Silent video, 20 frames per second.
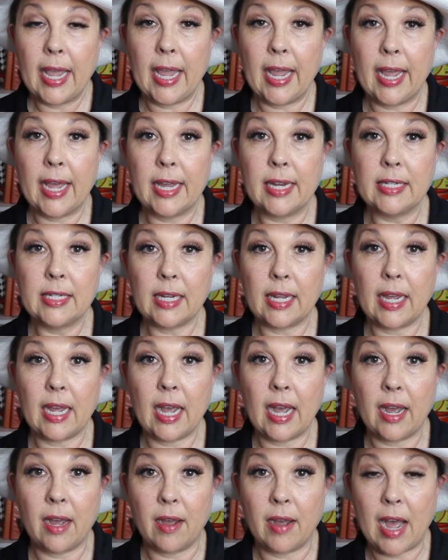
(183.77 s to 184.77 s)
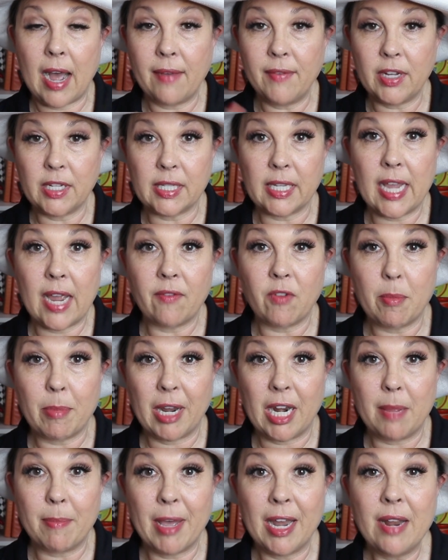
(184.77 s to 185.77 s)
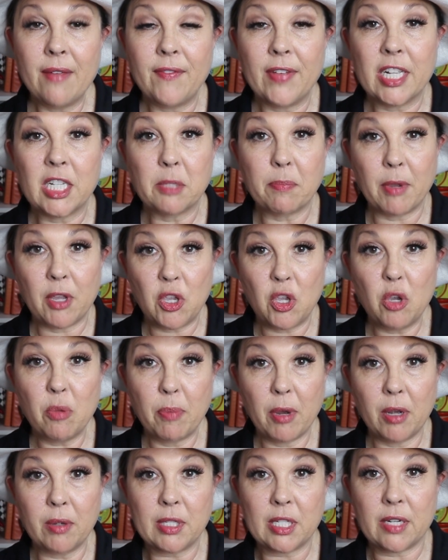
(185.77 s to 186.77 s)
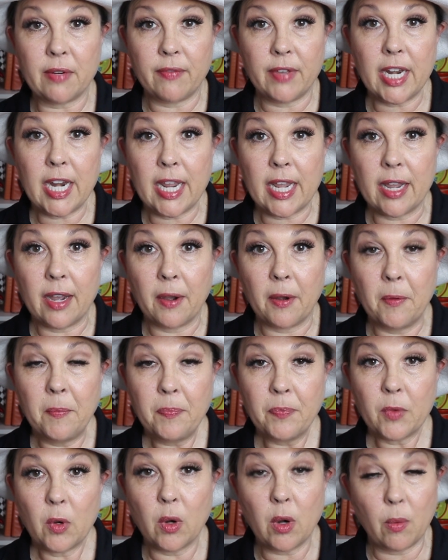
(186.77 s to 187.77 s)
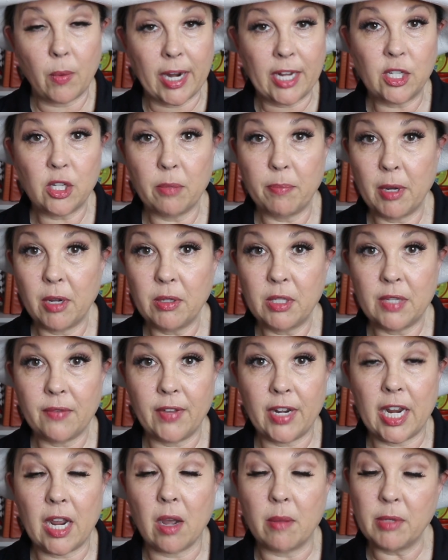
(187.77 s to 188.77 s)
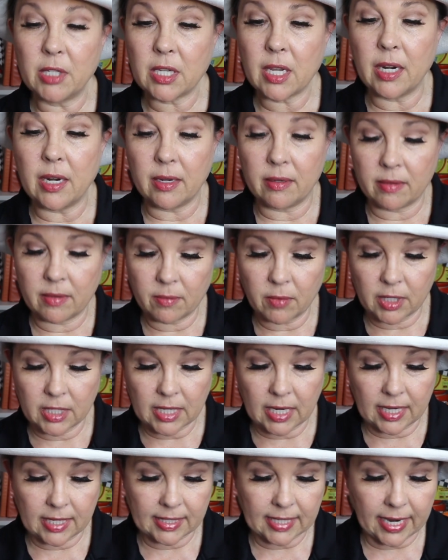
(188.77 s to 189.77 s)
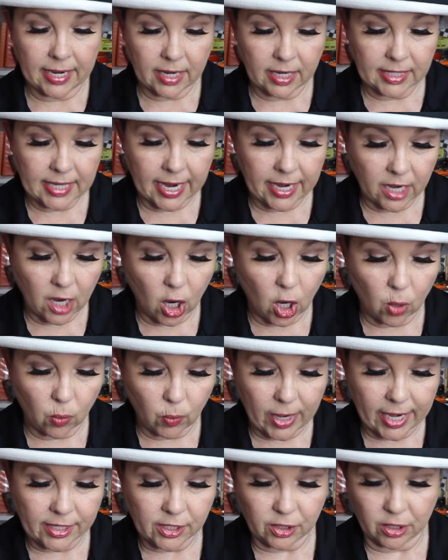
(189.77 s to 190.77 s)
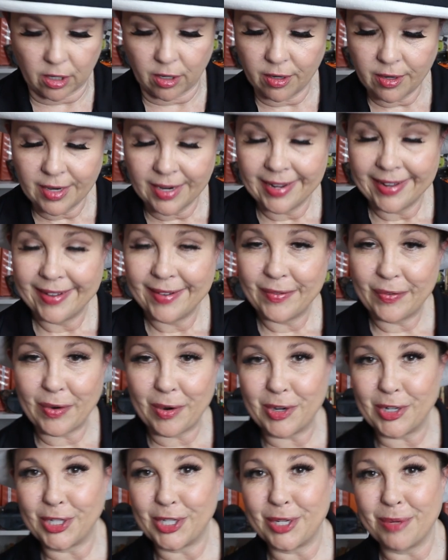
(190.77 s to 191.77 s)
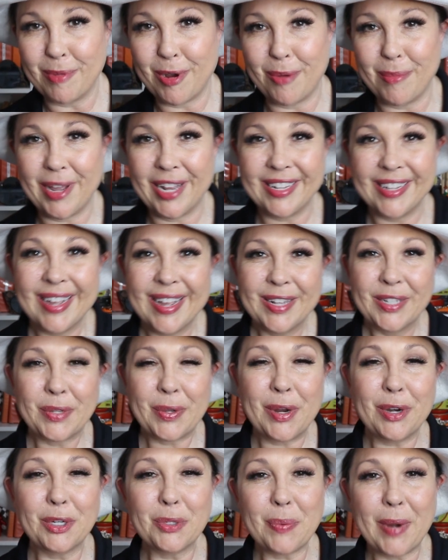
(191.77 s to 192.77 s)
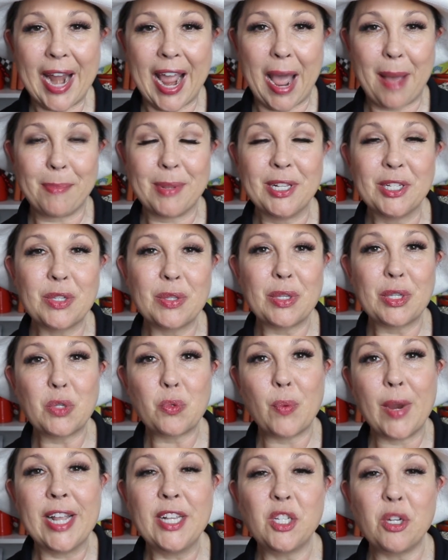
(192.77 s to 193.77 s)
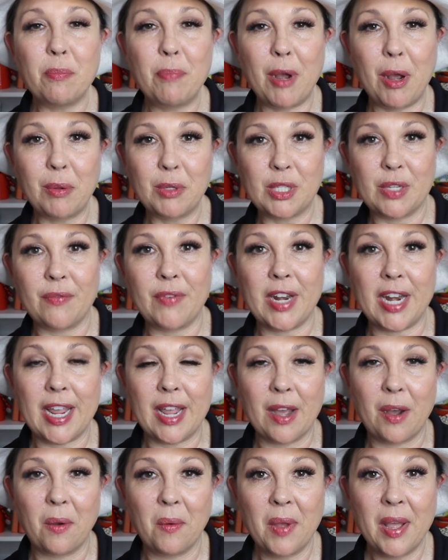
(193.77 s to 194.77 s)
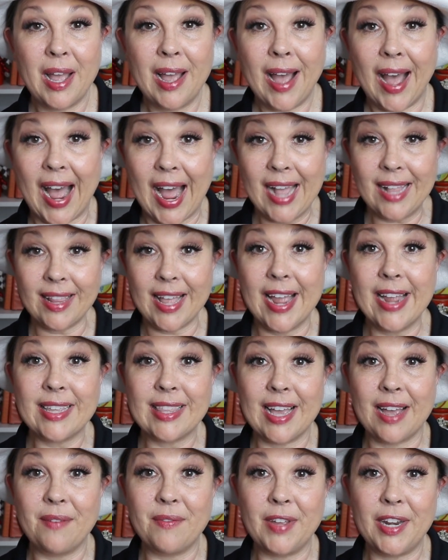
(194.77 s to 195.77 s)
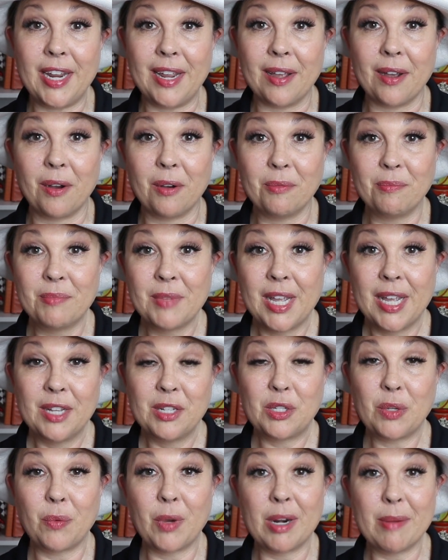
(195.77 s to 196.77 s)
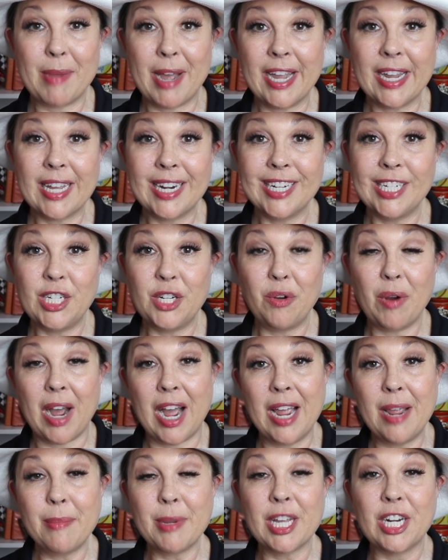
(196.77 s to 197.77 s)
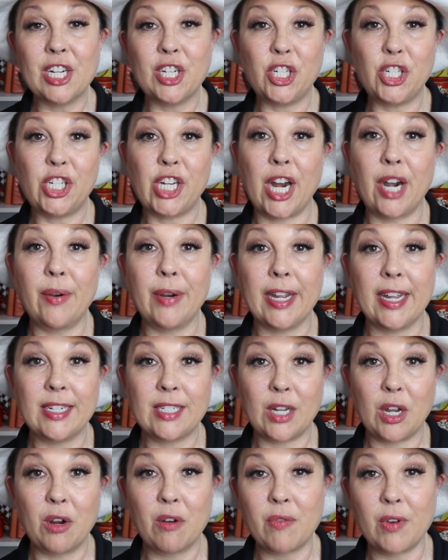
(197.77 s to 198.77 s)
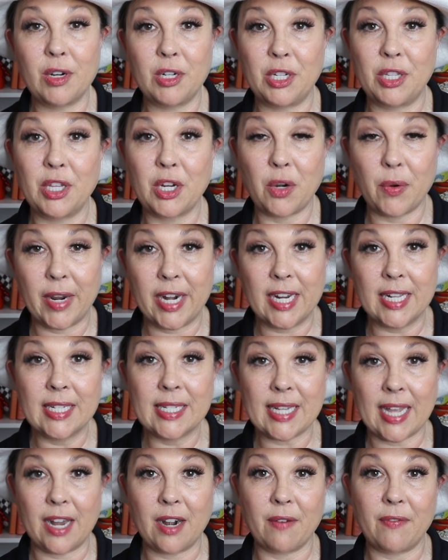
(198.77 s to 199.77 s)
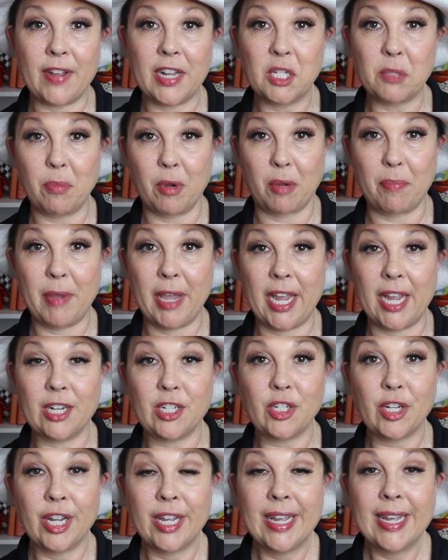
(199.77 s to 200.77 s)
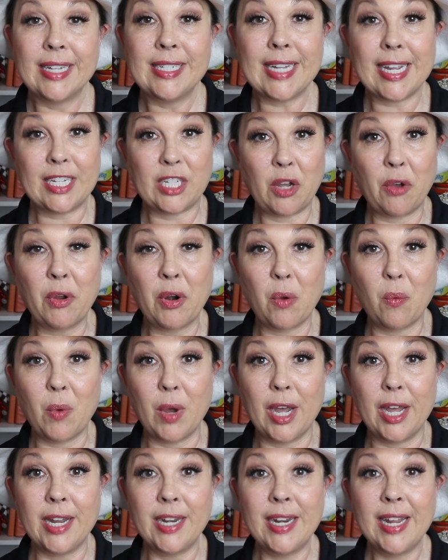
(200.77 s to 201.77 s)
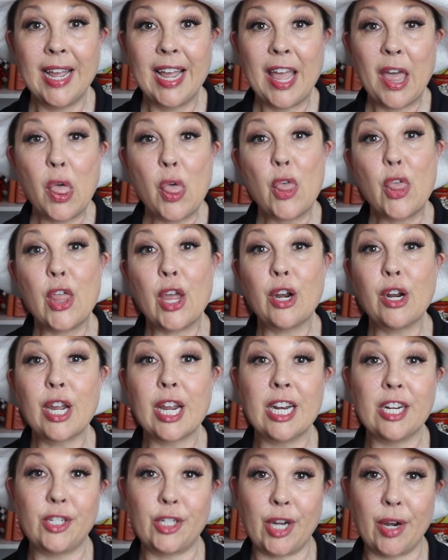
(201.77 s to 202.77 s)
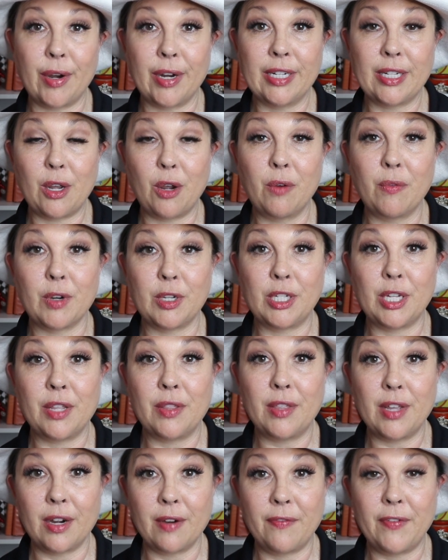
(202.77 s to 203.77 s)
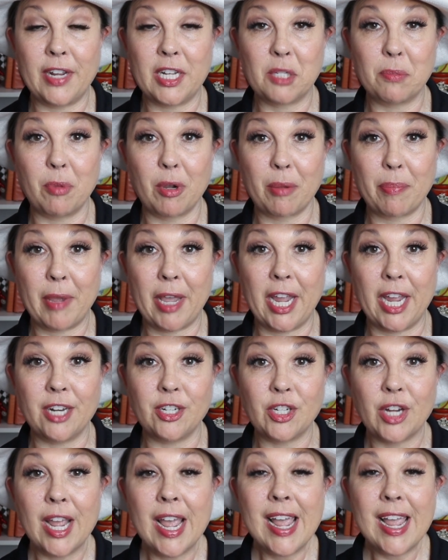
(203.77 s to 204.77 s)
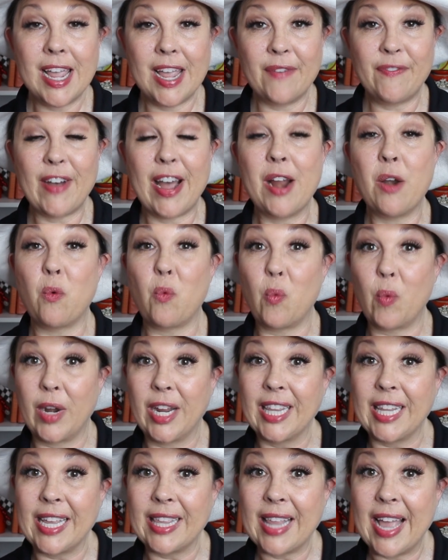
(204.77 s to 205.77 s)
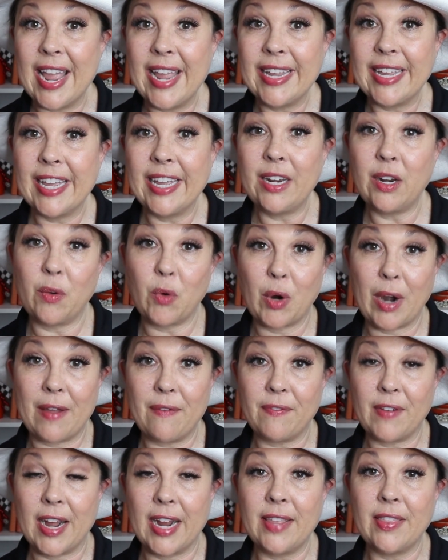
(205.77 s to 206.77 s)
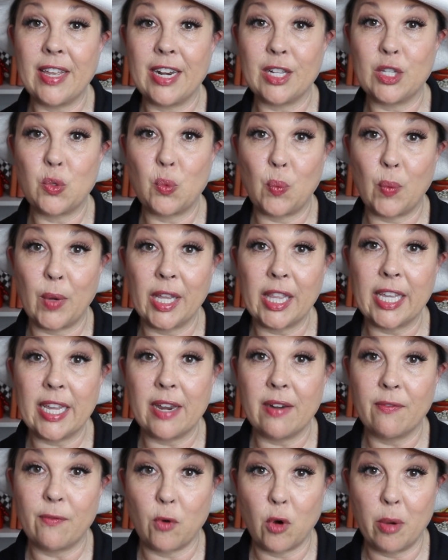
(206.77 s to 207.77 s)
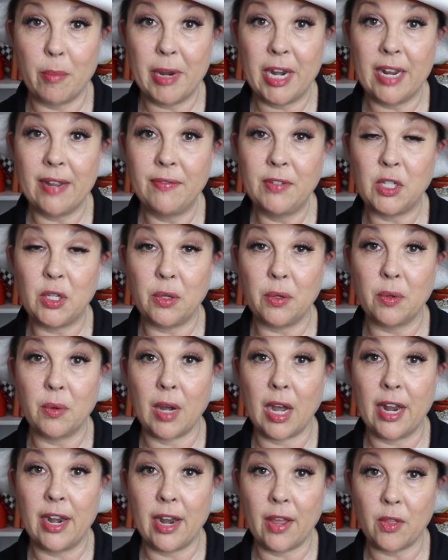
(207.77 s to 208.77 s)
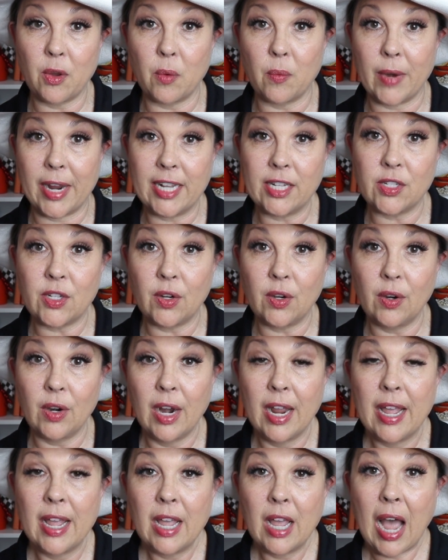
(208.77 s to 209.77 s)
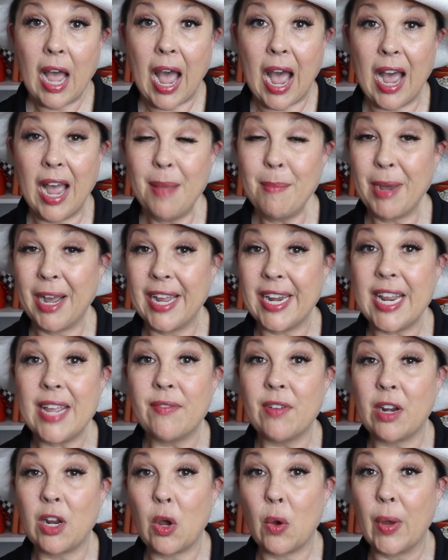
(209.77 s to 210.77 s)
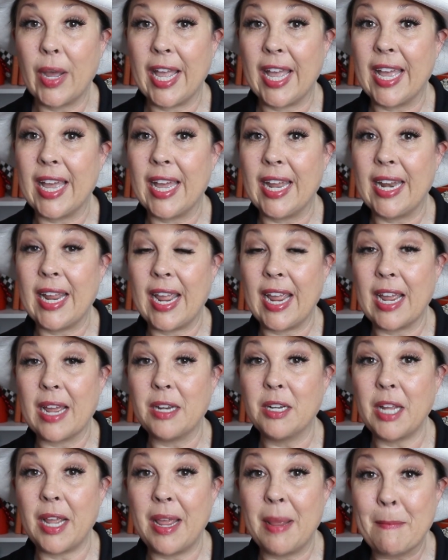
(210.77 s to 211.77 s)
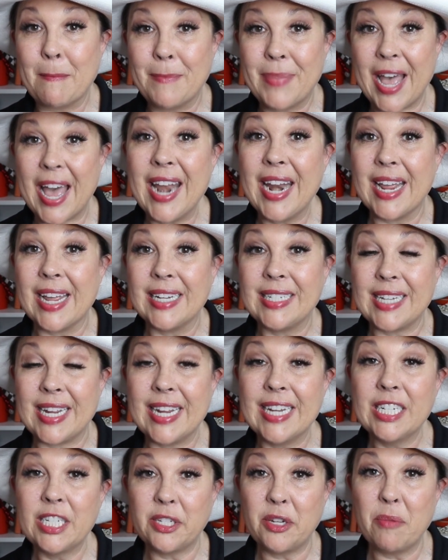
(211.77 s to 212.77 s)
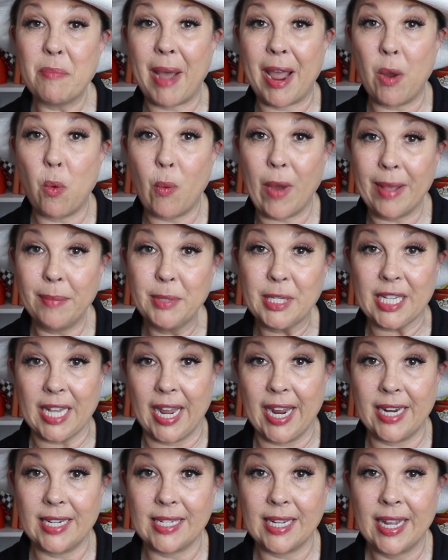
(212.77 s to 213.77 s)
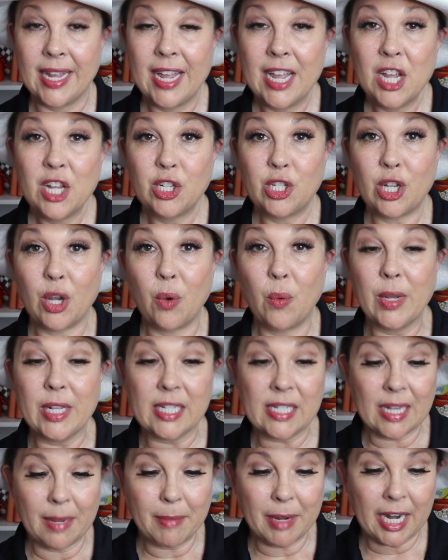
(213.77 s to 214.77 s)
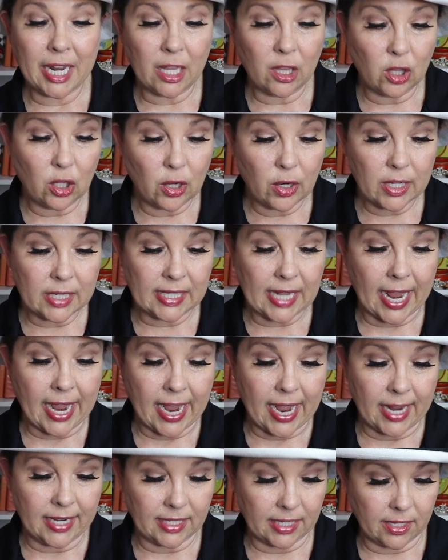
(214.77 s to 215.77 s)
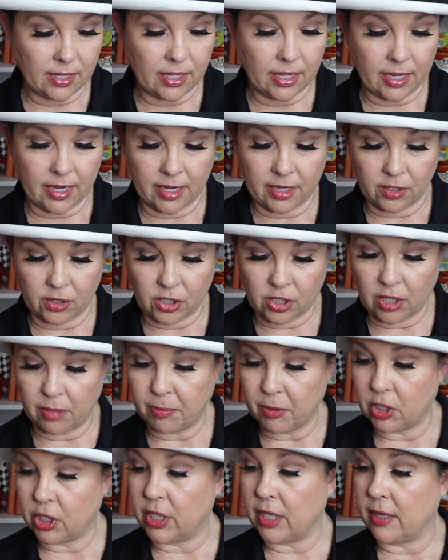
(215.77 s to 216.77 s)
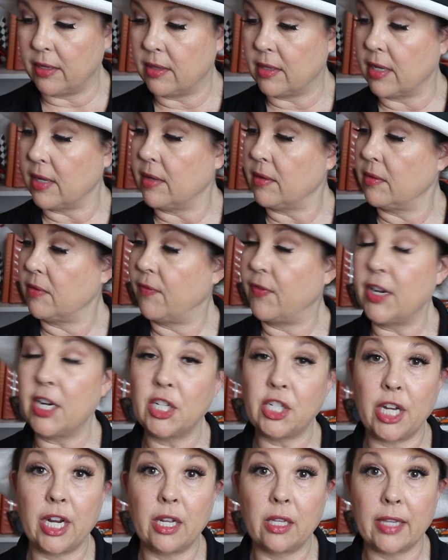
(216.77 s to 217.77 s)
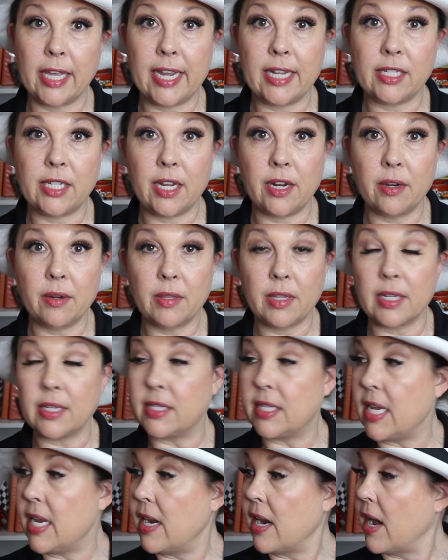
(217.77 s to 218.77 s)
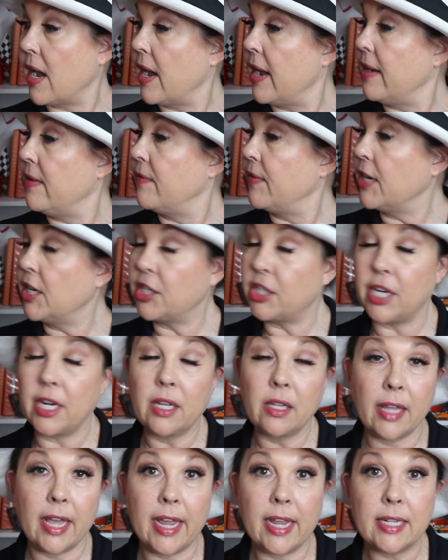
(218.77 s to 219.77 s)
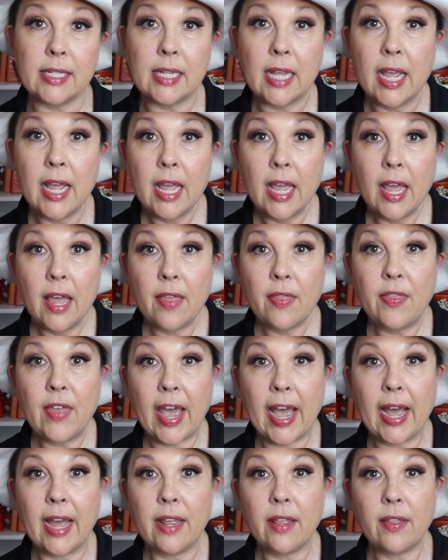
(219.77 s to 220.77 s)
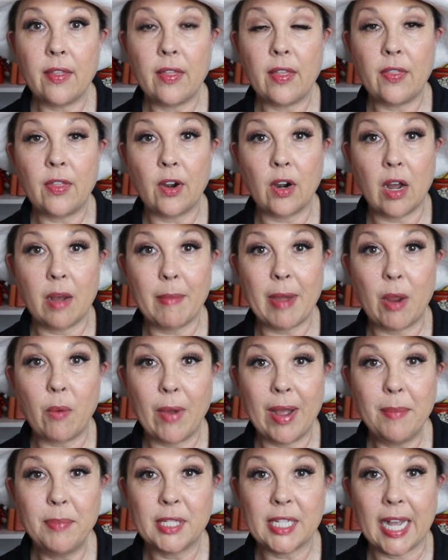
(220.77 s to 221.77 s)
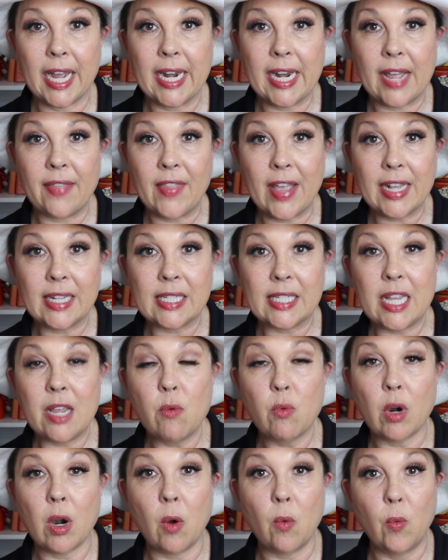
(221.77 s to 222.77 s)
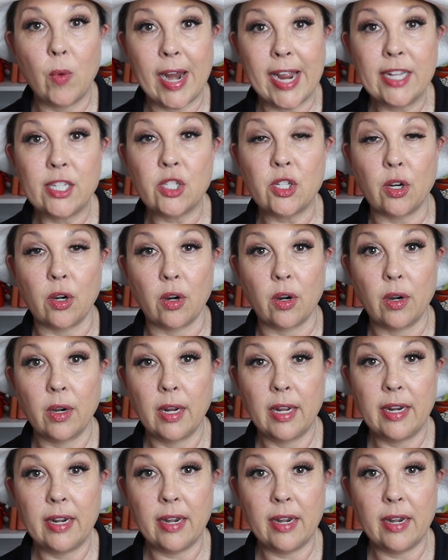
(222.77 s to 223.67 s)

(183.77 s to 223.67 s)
And obviously everybody benefits, but you post a video, or a racer posts a video. We're just gonna take a racer for just a moment. So here's what happens. So this racer posts a video. I like that video. So what am I gonna do? I'm gonna share it over to the Crate Insider Facebook page. Daytona 1, they're gonna share it over to their Facebook page. If I really like it, or I find that it's really informative to another racer, I might even go ahead and embed it into my website. So when somebody looks at the finishing glaze here, the Z9 finishing glaze, that they're on my website and they see where a racer